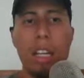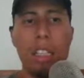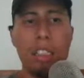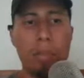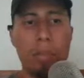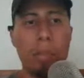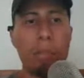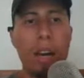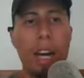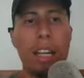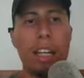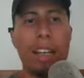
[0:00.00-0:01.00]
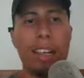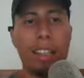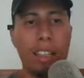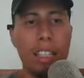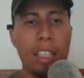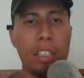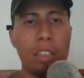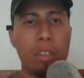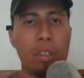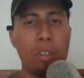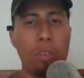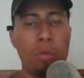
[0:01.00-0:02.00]
some of my clients
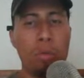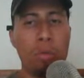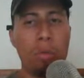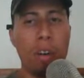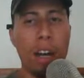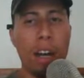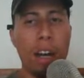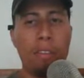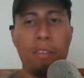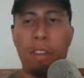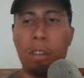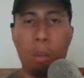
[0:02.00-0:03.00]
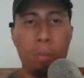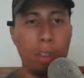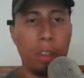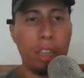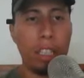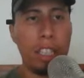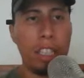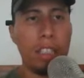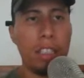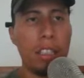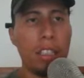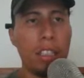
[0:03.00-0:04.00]
to follow up with leads.